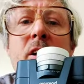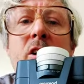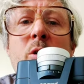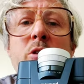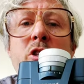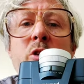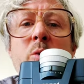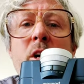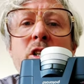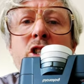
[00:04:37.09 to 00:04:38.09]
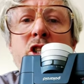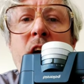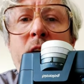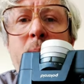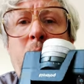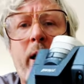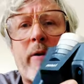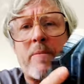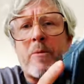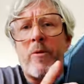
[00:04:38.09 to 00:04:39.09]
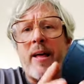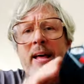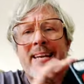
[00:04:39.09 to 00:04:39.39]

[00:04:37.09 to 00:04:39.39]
goes to shutter priority mode.